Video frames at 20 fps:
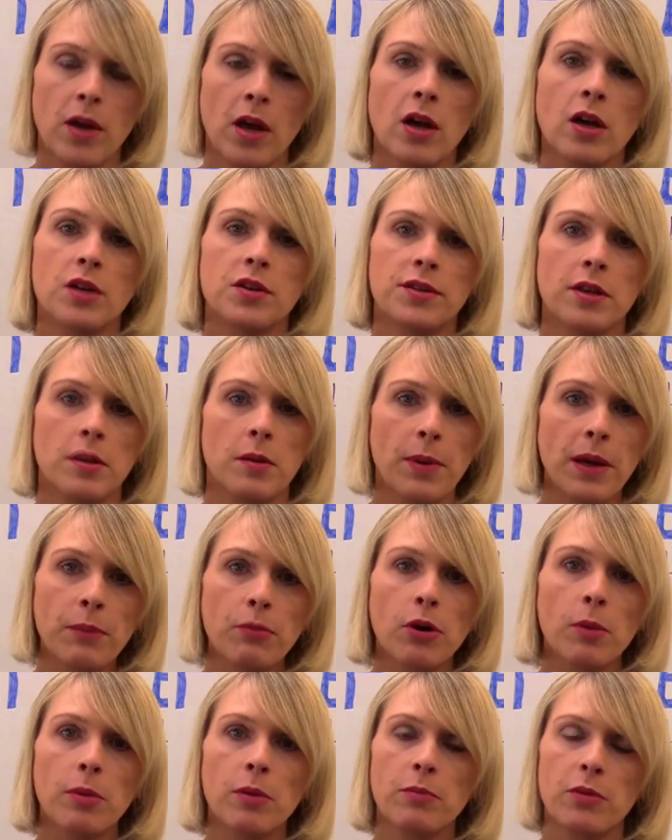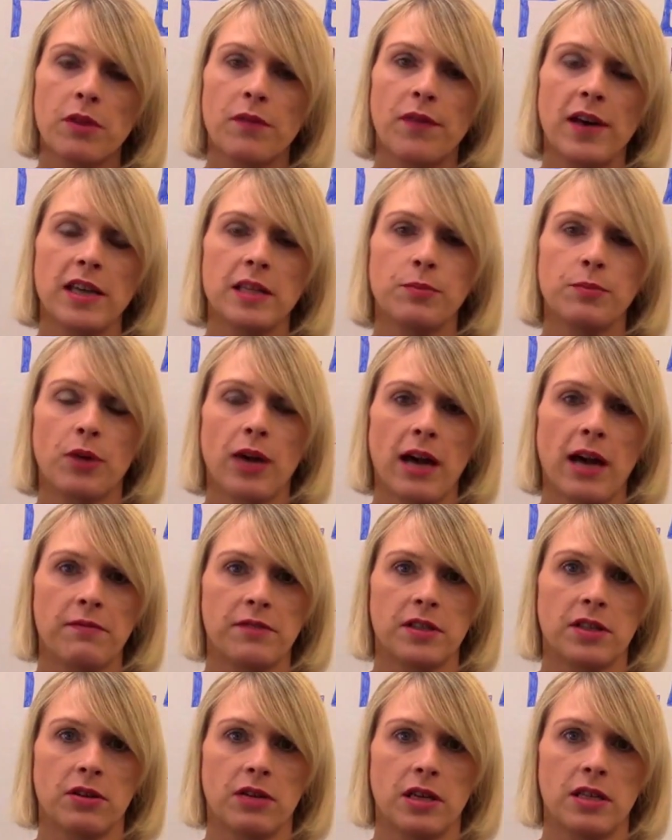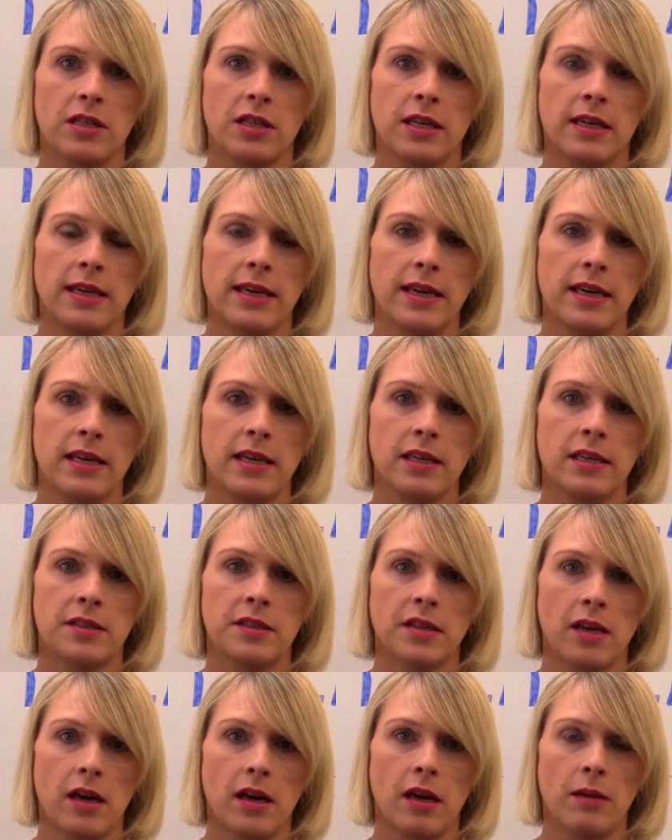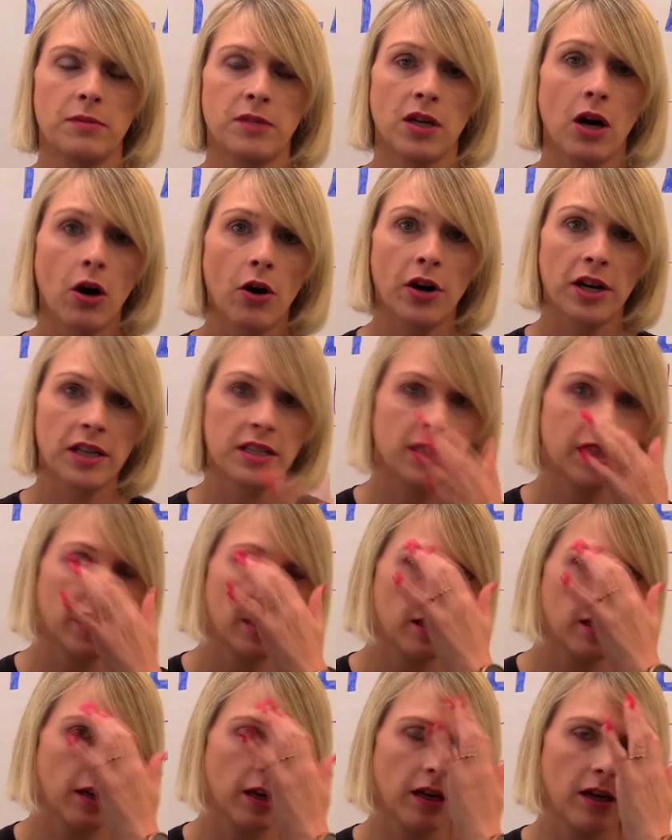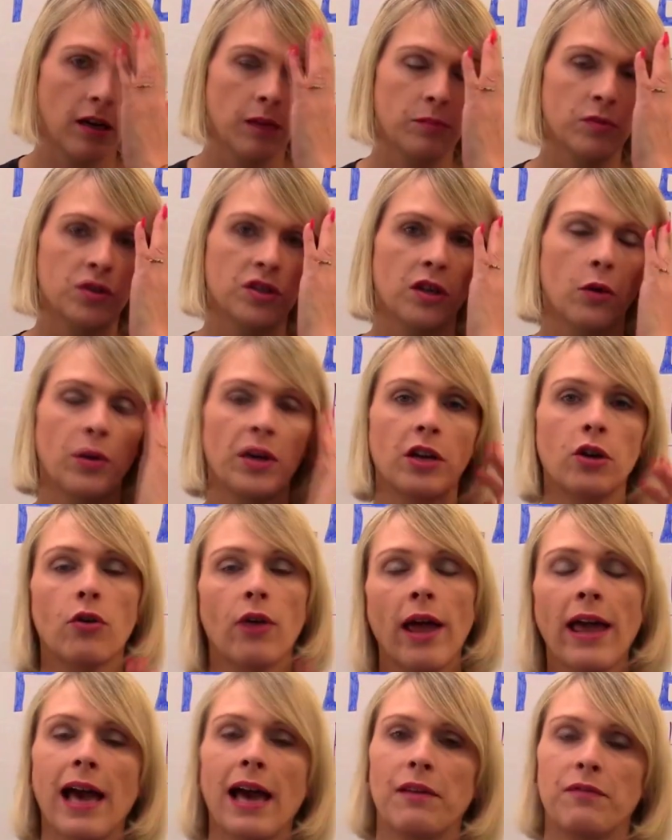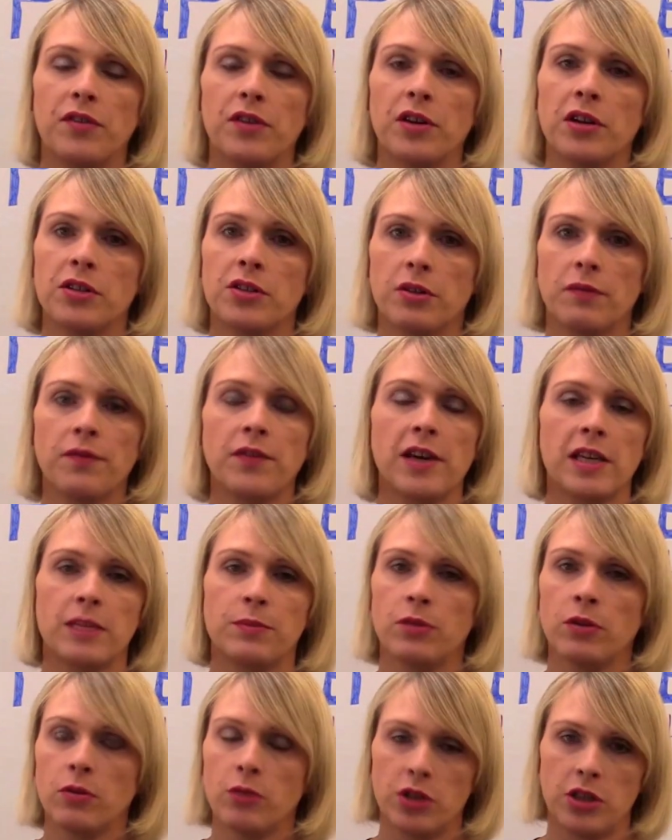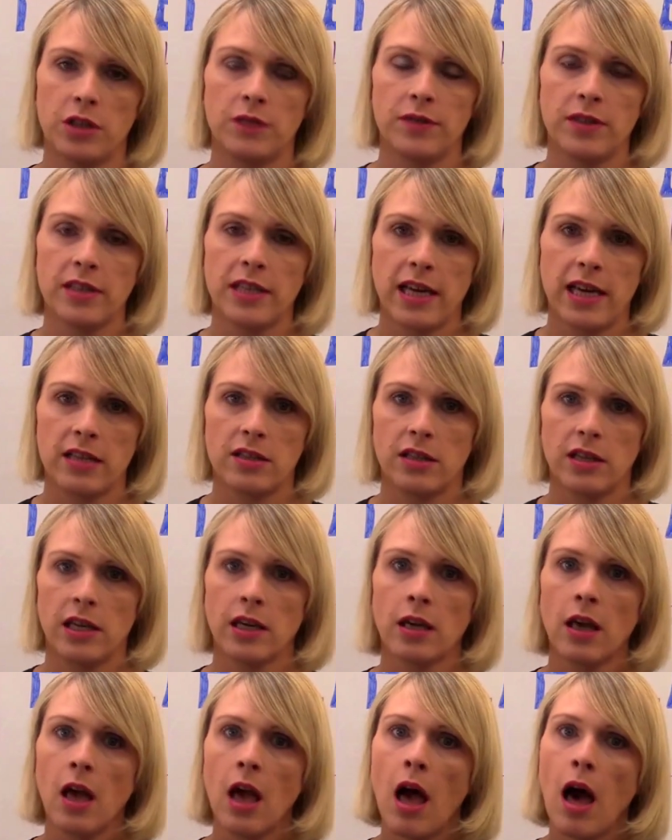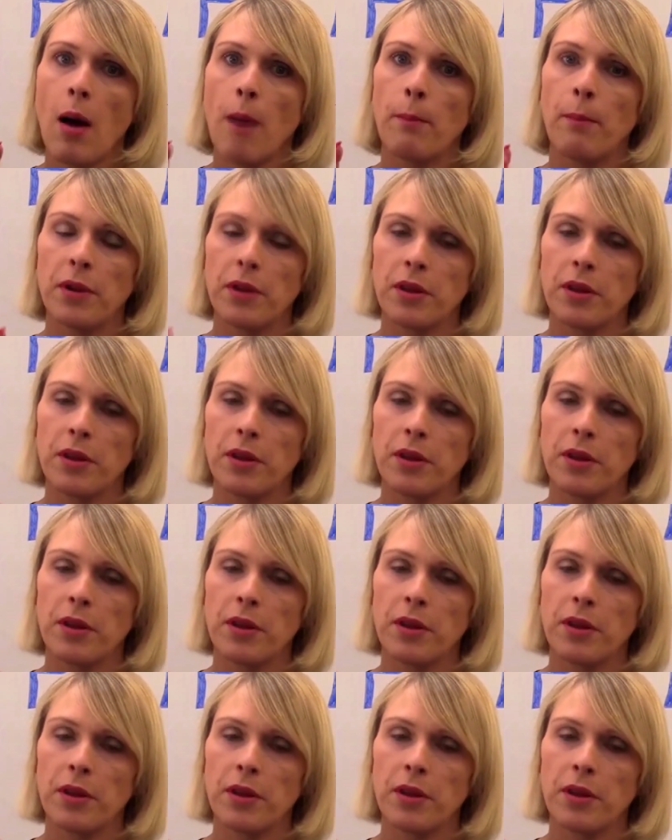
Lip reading: So the big problem with Facebook advertising is targeting. So we can create adverts on Facebook, which is fantastic, but the